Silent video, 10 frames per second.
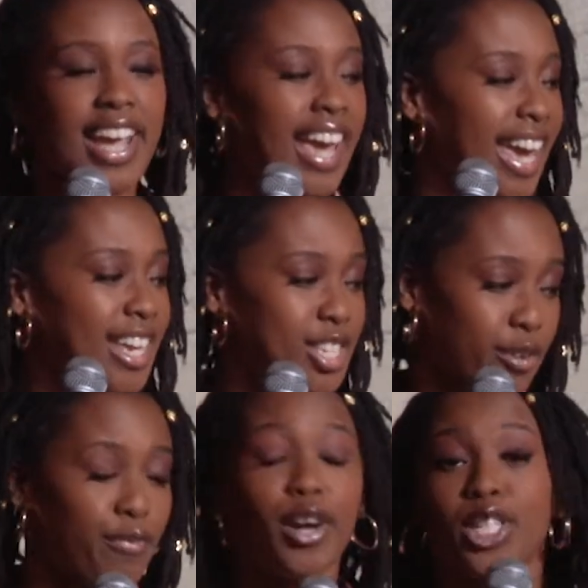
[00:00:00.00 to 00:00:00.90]
He's the
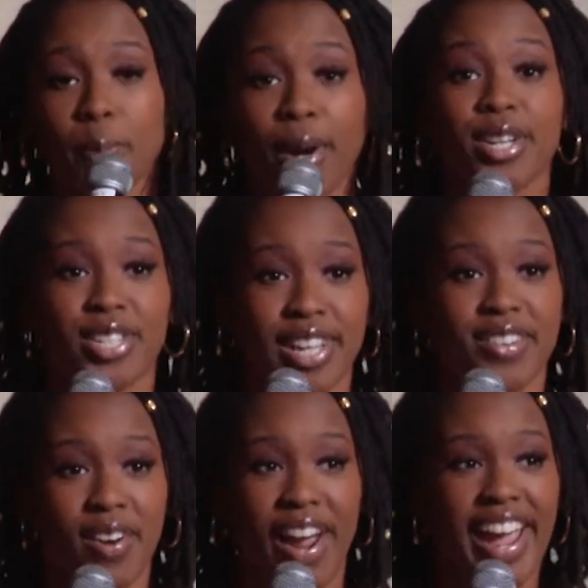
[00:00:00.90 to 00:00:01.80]
first person,
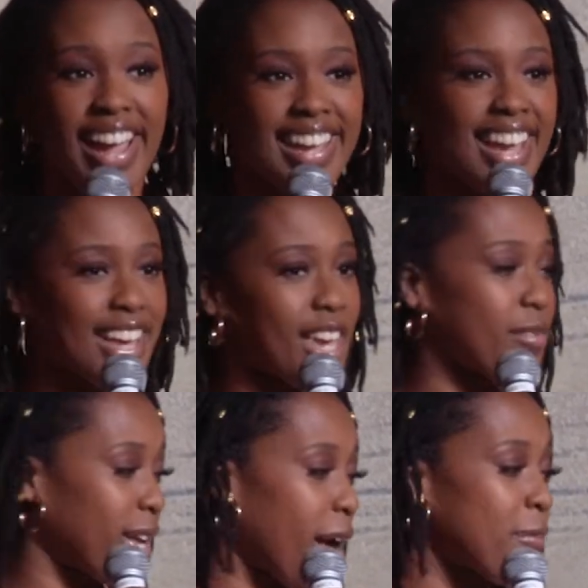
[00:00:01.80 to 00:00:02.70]
right? Yeah, give a
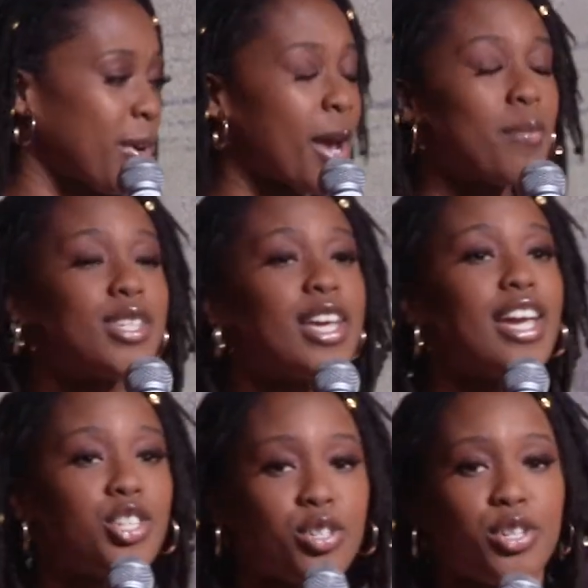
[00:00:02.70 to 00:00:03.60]
clap for him to
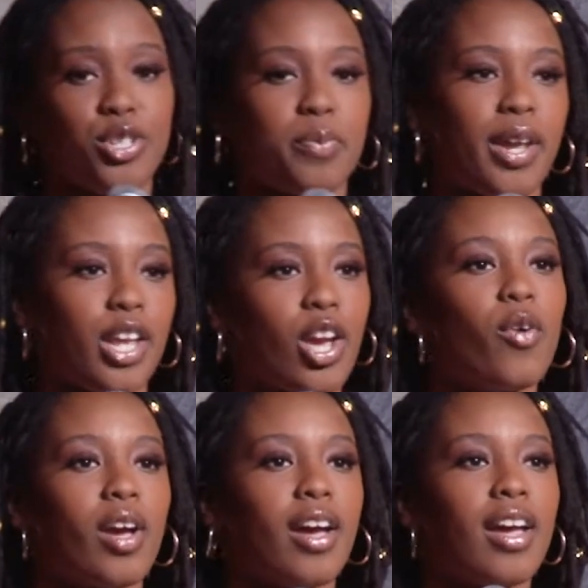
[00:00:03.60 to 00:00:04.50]
introduce me to
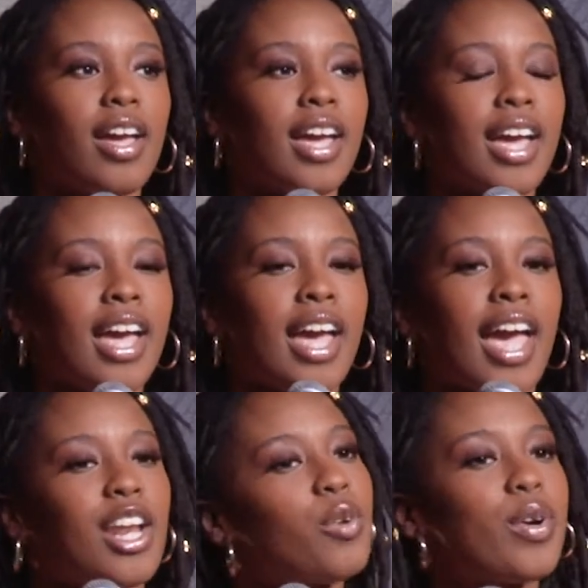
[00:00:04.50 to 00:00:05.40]
yoga.
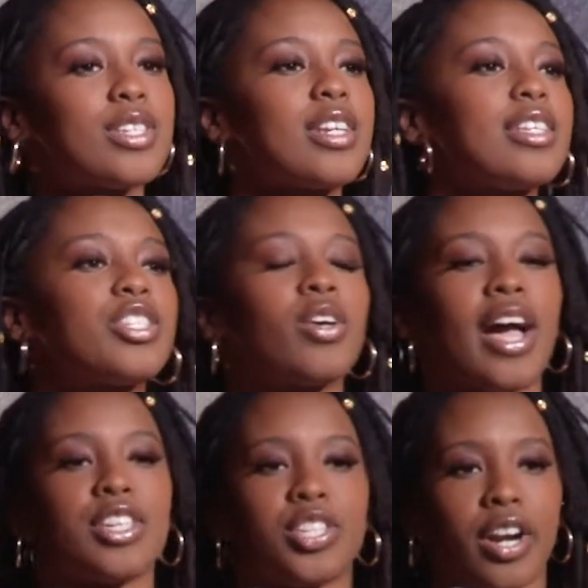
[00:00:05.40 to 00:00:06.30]
And it wasn't until
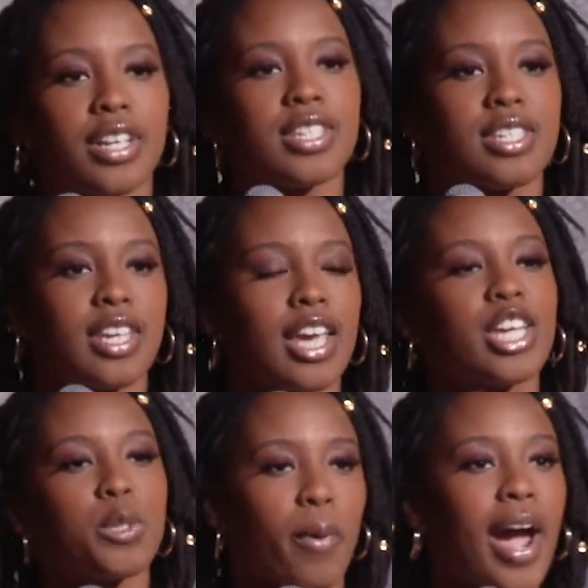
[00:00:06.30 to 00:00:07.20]
I started to see
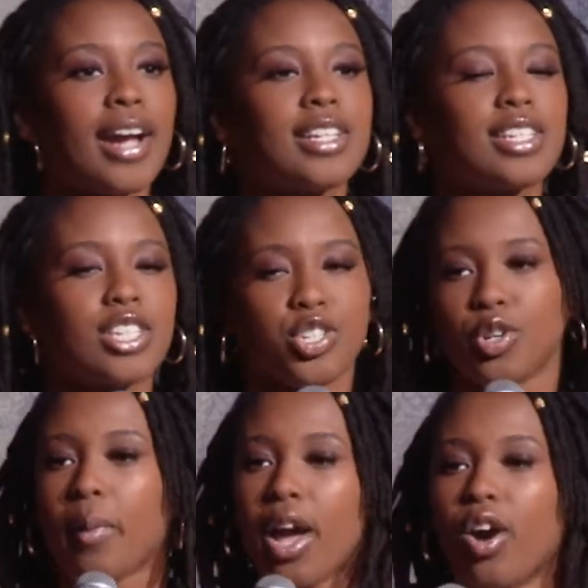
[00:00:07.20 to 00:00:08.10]
his practice and do
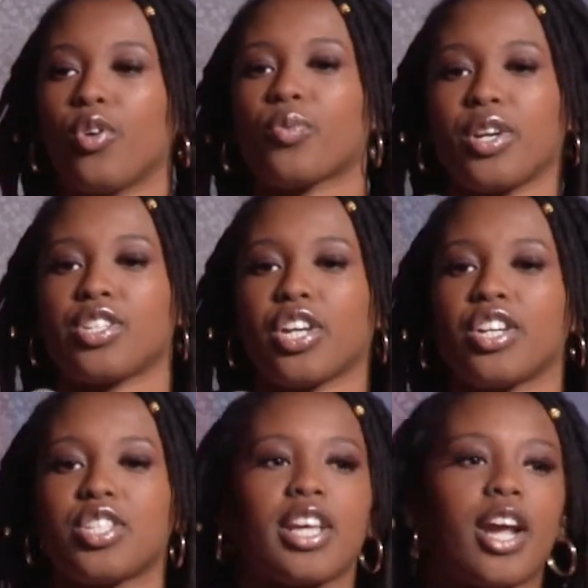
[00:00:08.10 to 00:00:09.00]
my own research that I